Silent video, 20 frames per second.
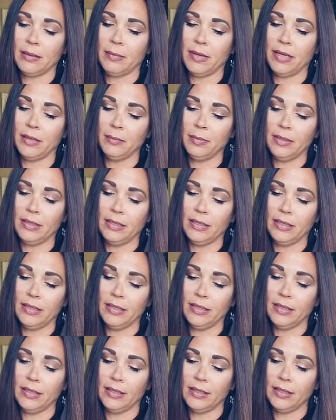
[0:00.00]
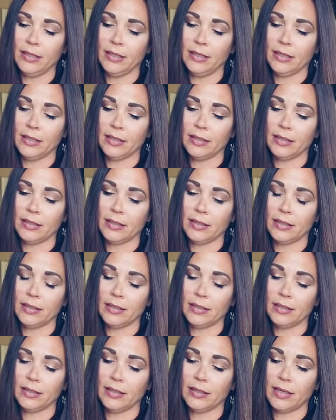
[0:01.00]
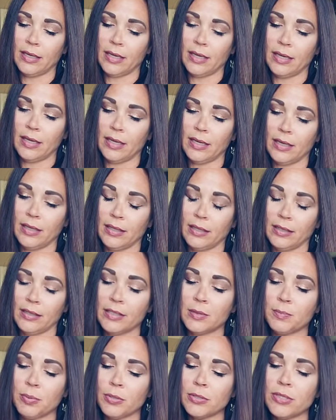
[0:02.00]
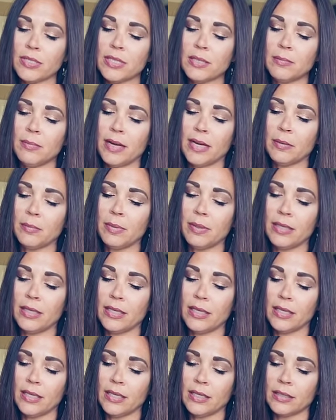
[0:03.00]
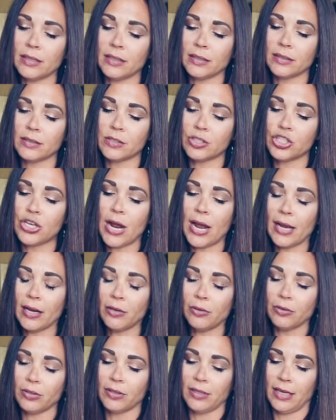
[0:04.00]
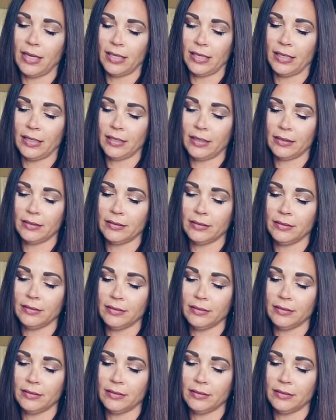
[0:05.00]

they may be, this person might be childlike.